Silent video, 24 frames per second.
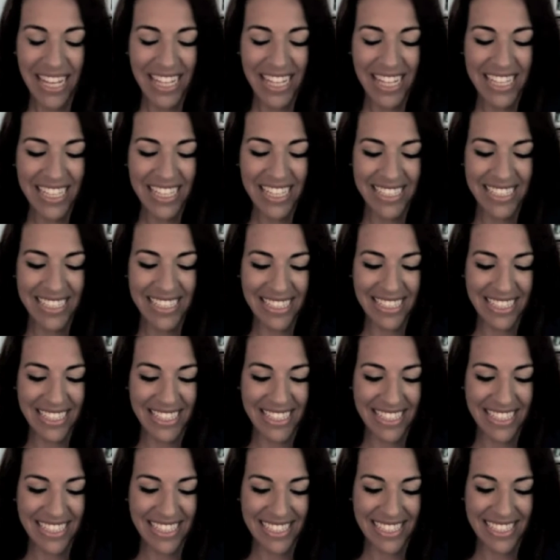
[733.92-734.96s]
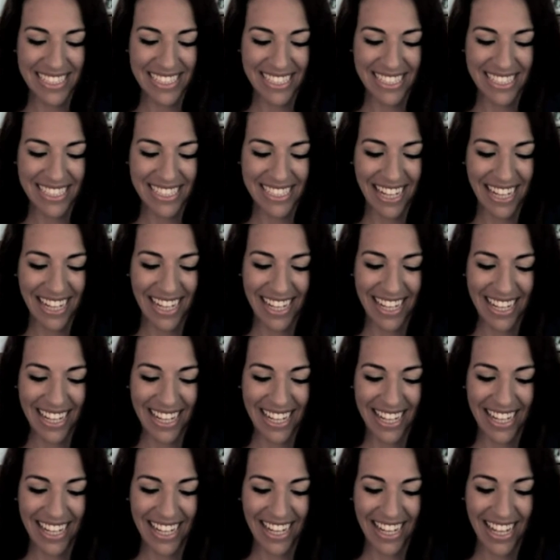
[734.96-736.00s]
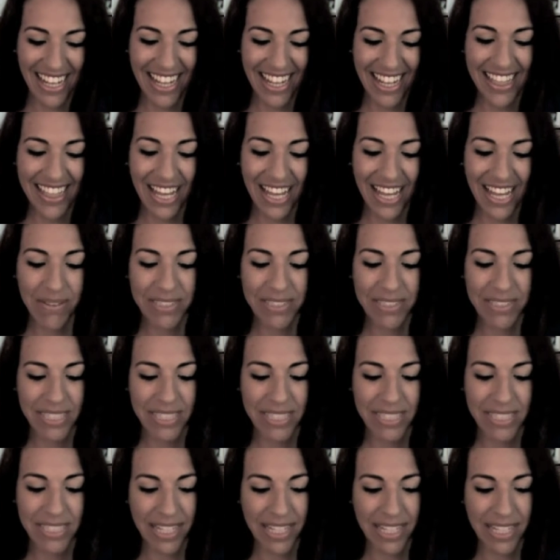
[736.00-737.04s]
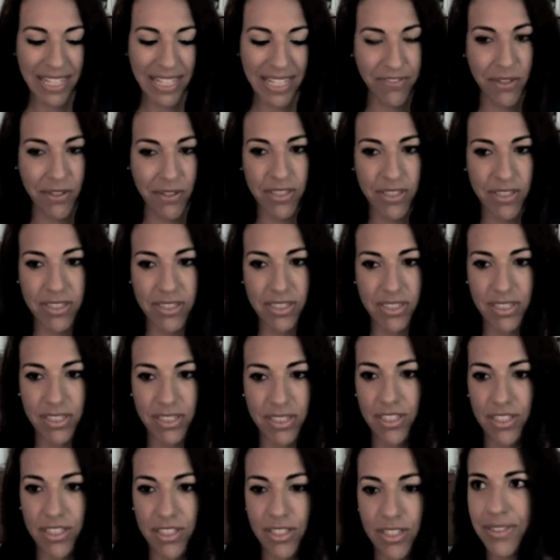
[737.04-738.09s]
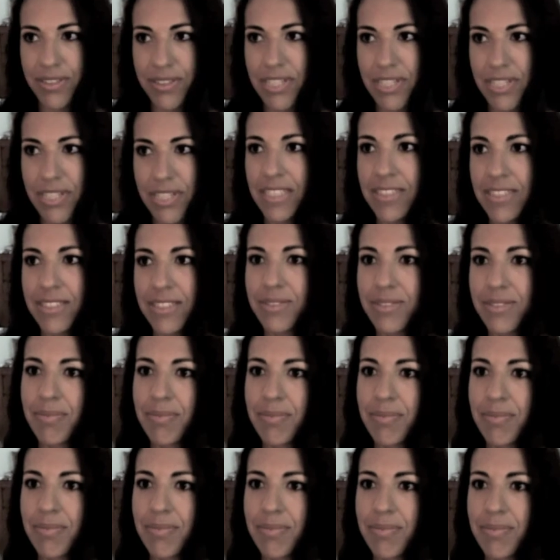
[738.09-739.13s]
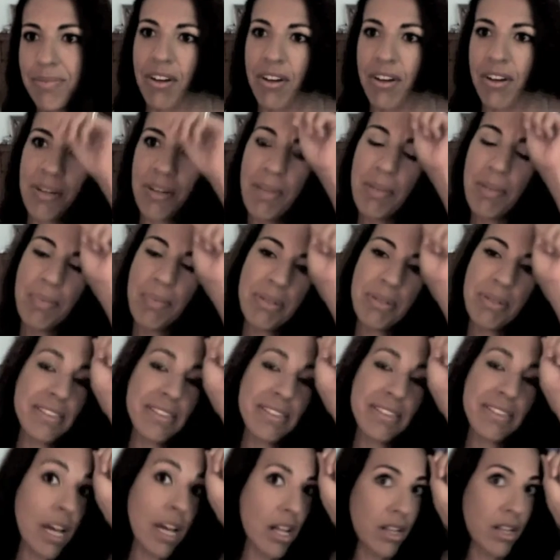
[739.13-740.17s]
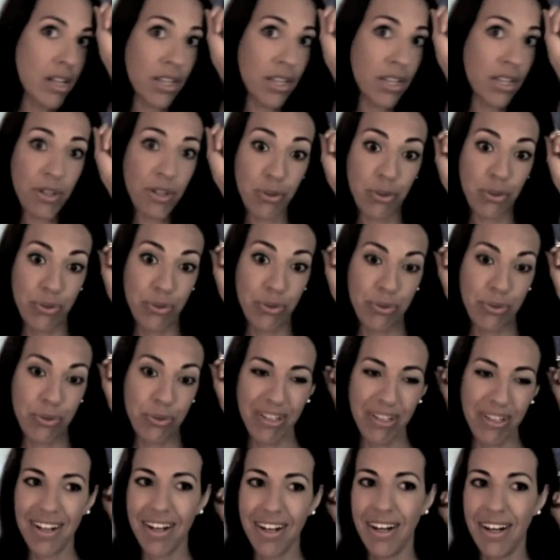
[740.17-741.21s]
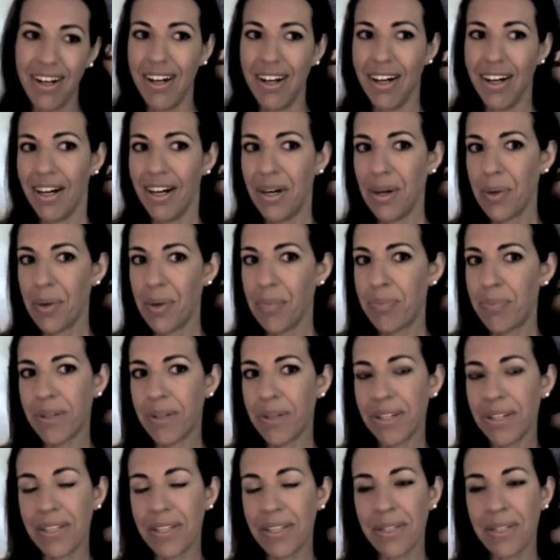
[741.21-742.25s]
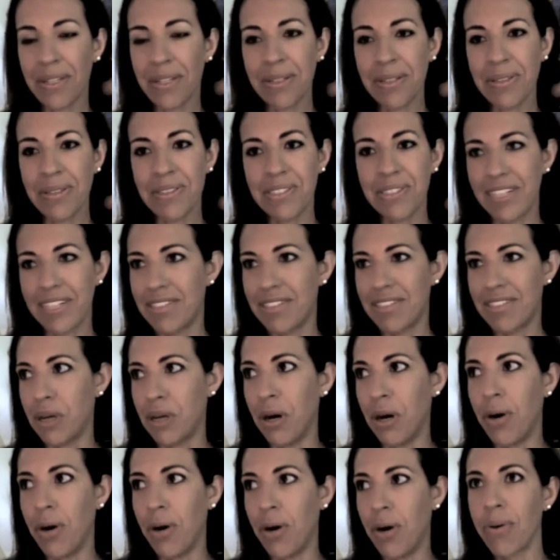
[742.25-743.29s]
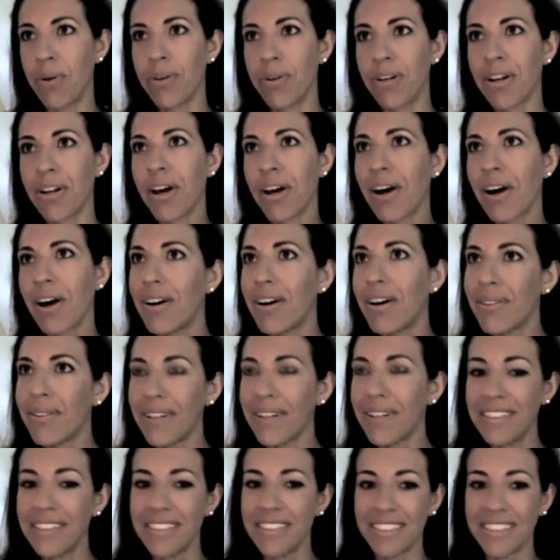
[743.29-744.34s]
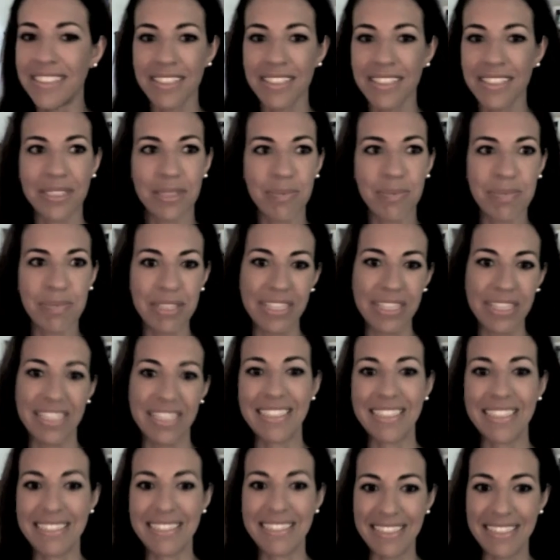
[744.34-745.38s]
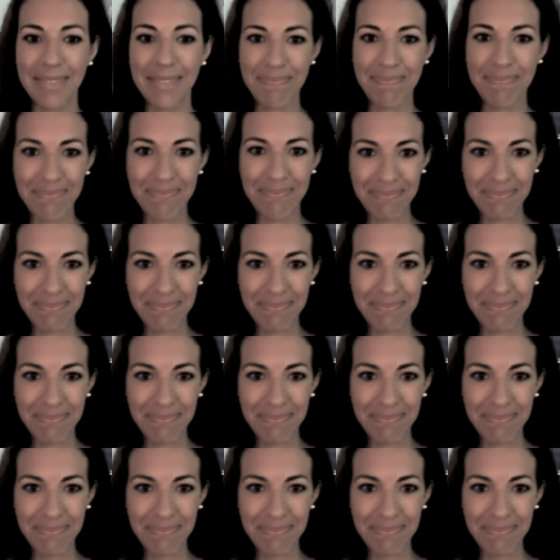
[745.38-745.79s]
And that was like my first clue into motherhood. People tell you, but you just don't know until you experience it.